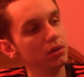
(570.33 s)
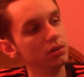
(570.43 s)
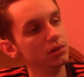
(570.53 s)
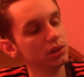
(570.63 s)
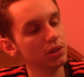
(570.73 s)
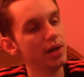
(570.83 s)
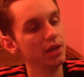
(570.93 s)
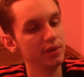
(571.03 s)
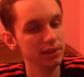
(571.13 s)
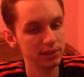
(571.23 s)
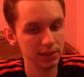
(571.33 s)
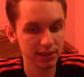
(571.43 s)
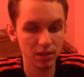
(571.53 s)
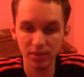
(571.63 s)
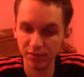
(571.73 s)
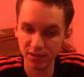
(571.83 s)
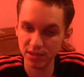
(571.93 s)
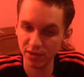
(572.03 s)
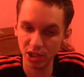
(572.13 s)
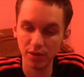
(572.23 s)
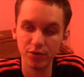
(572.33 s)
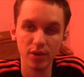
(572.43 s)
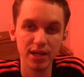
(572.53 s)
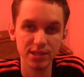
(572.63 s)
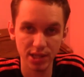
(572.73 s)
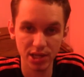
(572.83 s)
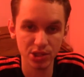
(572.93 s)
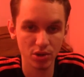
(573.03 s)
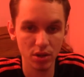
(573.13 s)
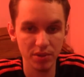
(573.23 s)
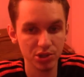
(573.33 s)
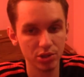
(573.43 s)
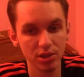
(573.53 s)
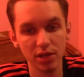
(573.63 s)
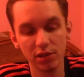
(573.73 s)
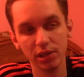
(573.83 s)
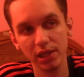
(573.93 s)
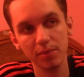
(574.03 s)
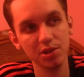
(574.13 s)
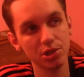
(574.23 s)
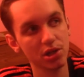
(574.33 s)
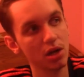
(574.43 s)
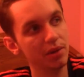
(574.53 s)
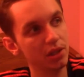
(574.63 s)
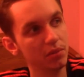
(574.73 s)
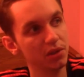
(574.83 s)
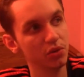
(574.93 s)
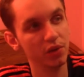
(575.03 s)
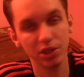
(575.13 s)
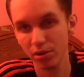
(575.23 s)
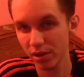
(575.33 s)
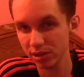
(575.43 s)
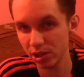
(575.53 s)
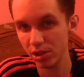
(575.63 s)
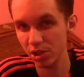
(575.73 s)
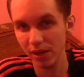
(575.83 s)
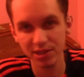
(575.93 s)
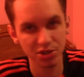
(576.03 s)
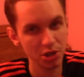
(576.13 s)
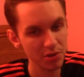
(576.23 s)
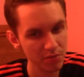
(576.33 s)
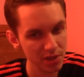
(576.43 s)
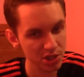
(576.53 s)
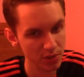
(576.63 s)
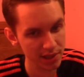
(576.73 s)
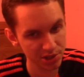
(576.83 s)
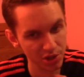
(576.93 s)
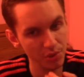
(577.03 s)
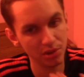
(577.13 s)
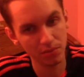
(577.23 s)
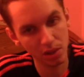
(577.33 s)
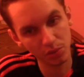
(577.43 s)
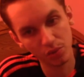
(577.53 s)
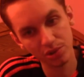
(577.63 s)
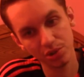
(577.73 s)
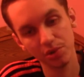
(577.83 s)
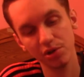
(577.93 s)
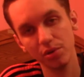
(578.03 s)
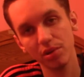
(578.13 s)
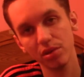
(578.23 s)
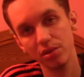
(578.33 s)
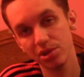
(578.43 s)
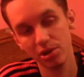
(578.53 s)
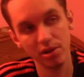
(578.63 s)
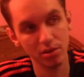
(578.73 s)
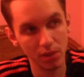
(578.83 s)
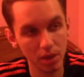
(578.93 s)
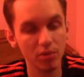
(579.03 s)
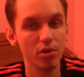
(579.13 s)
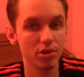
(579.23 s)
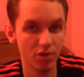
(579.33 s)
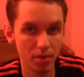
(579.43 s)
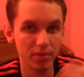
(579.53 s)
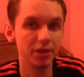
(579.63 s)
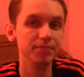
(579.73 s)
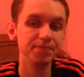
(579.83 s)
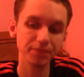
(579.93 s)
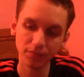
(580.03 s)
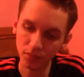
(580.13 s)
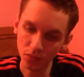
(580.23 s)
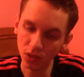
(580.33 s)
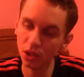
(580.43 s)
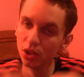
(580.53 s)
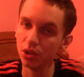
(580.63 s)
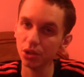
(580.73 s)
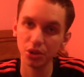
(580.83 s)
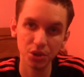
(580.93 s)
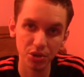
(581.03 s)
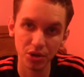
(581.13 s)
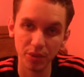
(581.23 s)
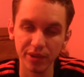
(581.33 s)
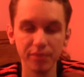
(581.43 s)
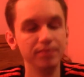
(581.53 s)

So anyways, that's going to be it for this video. If you guys did enjoy it, be sure to give it a like. Be sure to comment down below what your thoughts are. Do you guys agree with me? Do you guys agree with the mom? Or do you agree with, the mom or the grandma? Who do you agree with?